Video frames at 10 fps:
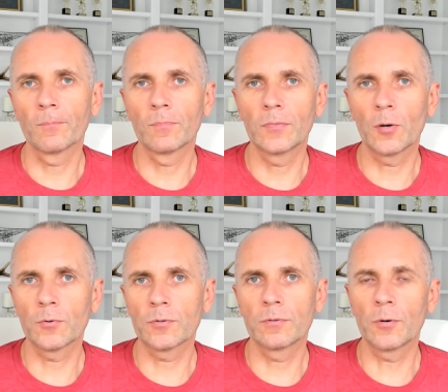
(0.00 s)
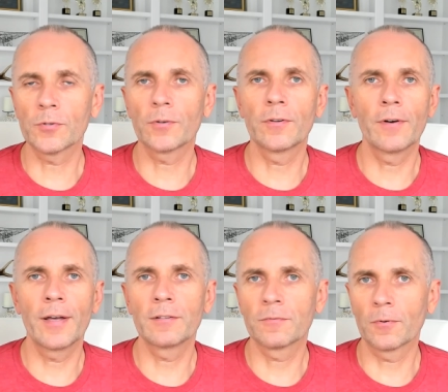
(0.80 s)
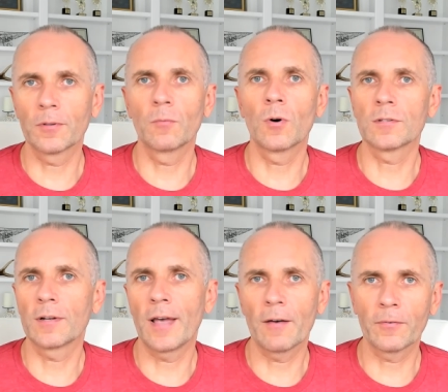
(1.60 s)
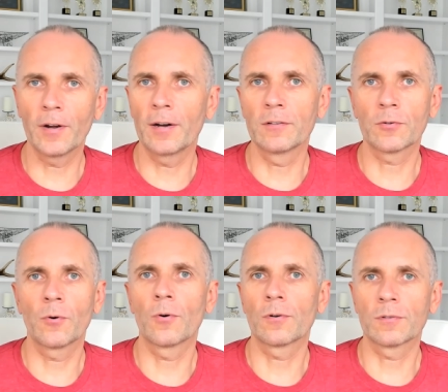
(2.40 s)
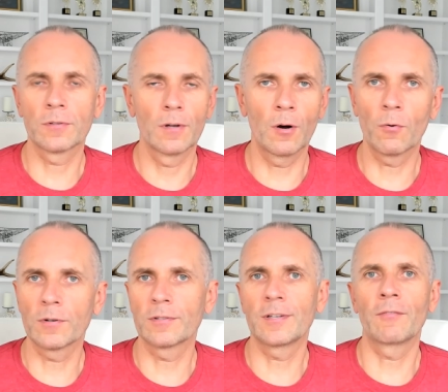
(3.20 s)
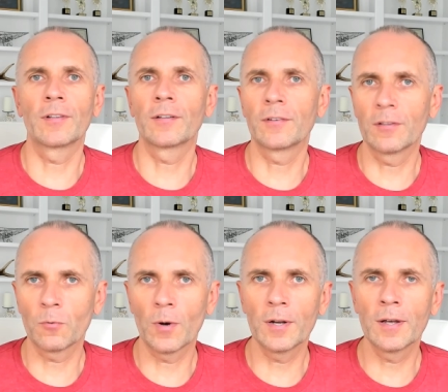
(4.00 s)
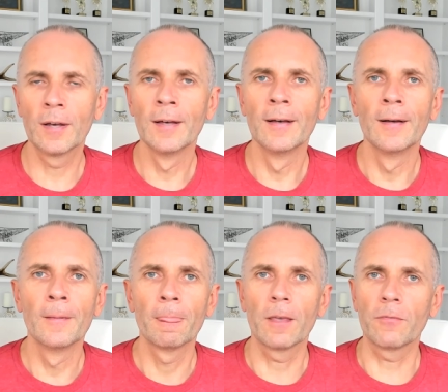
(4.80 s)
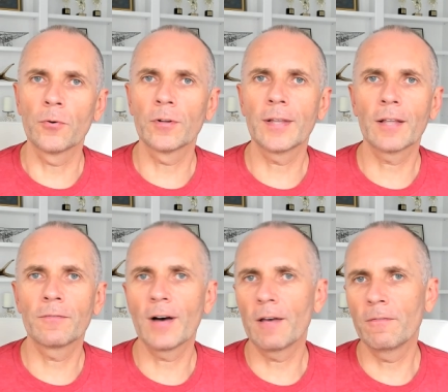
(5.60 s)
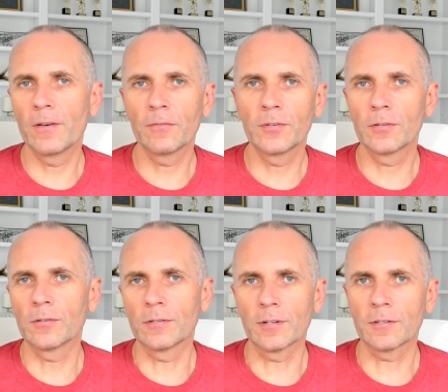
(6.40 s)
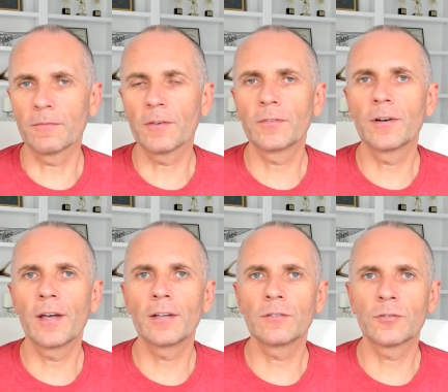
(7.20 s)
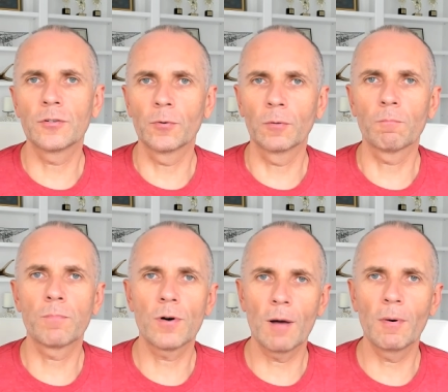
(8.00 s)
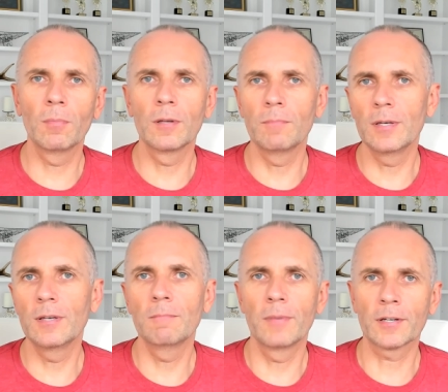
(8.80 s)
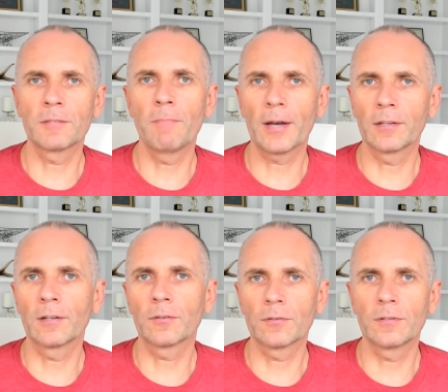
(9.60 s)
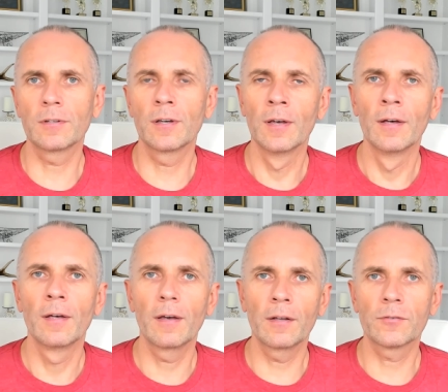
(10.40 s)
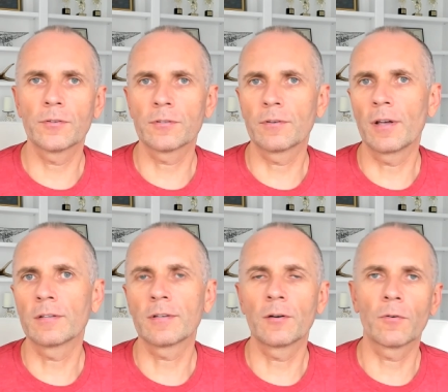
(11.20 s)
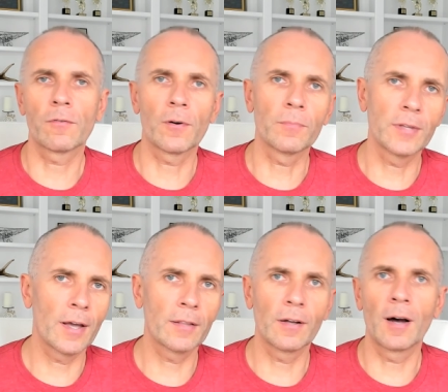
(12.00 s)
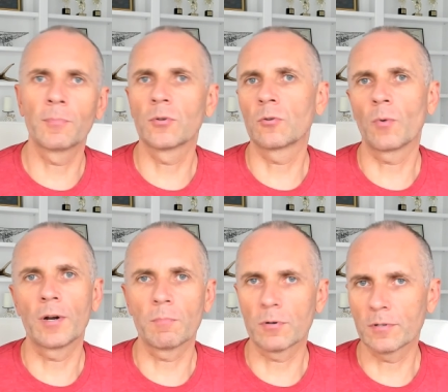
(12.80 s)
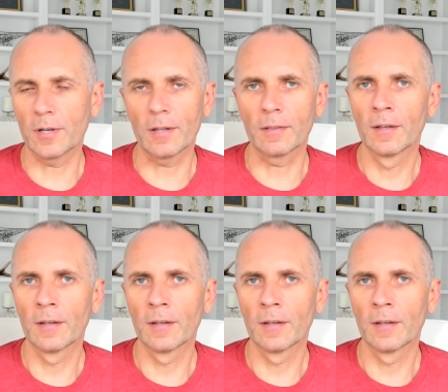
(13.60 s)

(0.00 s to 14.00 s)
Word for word: Those are the rates for the ones that have credit scores over 720. If you're in that 550 to 650 range, you'll probably be expecting to see interest rates anywhere from 10 up to 20%.